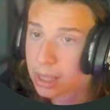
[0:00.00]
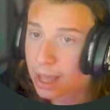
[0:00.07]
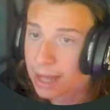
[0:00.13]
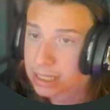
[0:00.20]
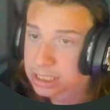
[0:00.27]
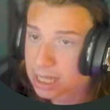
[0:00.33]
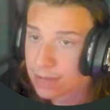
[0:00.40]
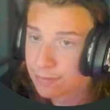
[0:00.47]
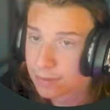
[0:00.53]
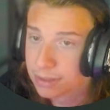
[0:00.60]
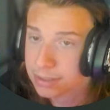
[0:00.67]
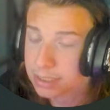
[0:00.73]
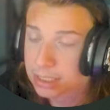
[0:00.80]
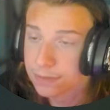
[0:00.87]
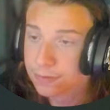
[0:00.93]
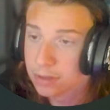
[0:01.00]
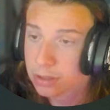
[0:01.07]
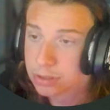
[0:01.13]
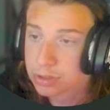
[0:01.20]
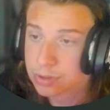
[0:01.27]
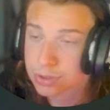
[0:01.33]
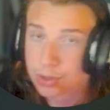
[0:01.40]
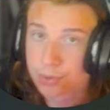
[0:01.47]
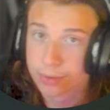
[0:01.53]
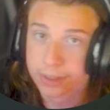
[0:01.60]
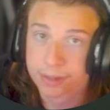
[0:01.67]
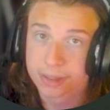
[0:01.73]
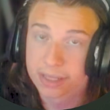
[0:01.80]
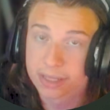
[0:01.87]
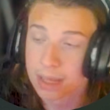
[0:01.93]
I just have them on default so it's
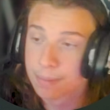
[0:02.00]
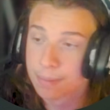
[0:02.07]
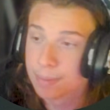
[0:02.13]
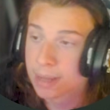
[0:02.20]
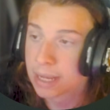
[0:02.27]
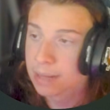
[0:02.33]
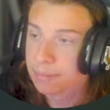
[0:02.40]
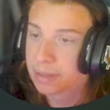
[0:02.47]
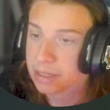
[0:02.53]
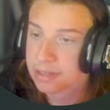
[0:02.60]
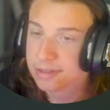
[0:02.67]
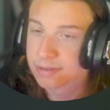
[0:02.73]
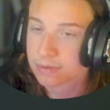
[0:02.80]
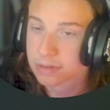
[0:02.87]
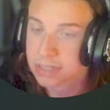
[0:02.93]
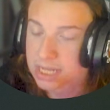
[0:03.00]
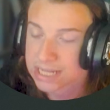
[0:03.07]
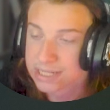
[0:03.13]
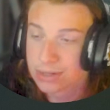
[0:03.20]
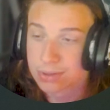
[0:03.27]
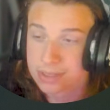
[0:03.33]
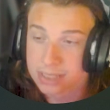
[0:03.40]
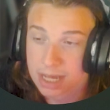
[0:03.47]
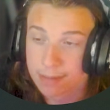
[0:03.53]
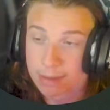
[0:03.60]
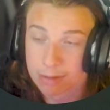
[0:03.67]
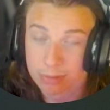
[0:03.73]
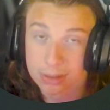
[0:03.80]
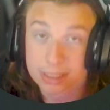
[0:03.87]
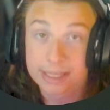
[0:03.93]
only in the campaign because of course that's the only time
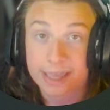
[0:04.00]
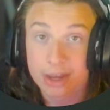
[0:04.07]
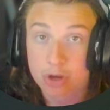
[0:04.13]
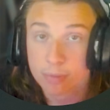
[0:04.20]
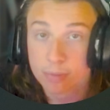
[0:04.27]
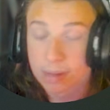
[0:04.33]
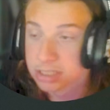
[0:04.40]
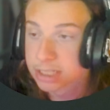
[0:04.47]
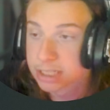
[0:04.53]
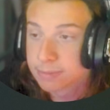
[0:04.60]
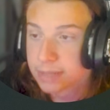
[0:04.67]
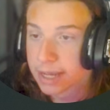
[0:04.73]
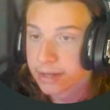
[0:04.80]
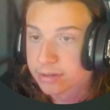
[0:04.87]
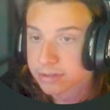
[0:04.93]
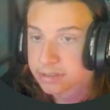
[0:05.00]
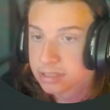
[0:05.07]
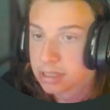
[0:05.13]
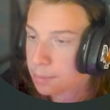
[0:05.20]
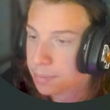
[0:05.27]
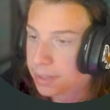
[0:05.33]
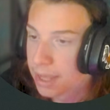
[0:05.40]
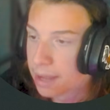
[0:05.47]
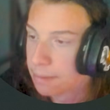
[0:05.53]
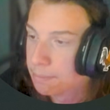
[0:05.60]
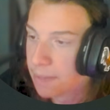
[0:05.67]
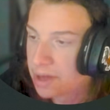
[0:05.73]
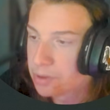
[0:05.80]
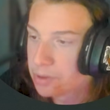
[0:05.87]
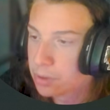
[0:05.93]
I really care about subtitles. But yeah,
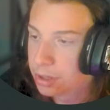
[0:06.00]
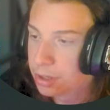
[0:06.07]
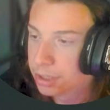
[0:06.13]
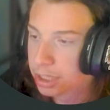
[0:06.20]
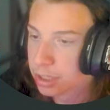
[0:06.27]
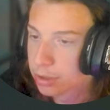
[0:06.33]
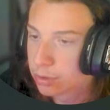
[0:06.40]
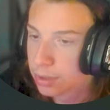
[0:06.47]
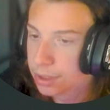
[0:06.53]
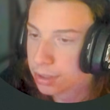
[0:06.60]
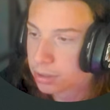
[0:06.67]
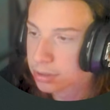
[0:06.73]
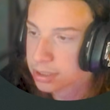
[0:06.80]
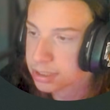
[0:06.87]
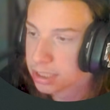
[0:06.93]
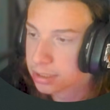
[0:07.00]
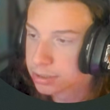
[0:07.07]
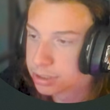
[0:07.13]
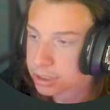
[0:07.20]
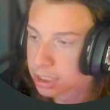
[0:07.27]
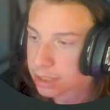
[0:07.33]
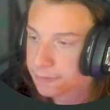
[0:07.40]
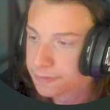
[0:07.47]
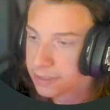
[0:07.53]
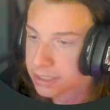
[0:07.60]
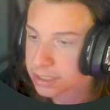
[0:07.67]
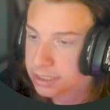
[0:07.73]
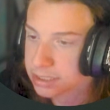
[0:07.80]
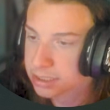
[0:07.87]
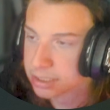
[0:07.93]
mono audio and all this other stuff
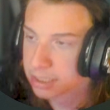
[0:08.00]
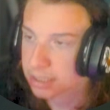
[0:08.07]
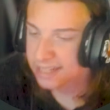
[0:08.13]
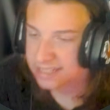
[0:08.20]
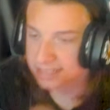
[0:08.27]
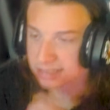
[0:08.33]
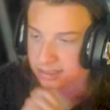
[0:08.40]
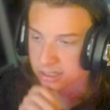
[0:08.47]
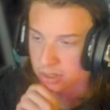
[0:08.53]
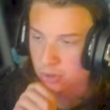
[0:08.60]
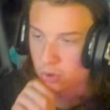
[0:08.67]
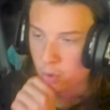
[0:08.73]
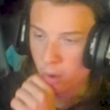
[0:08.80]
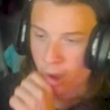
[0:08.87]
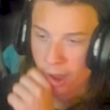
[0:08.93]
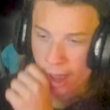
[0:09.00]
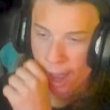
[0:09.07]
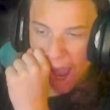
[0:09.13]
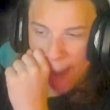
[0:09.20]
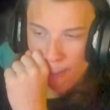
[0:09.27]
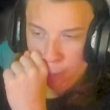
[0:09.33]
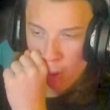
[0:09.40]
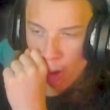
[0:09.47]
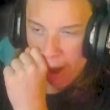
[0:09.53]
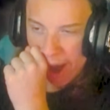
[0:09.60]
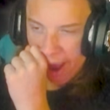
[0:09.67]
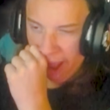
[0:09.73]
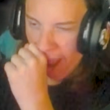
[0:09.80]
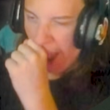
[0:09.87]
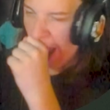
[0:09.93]
is isn't too
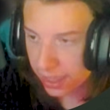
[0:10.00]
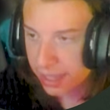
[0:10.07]
important.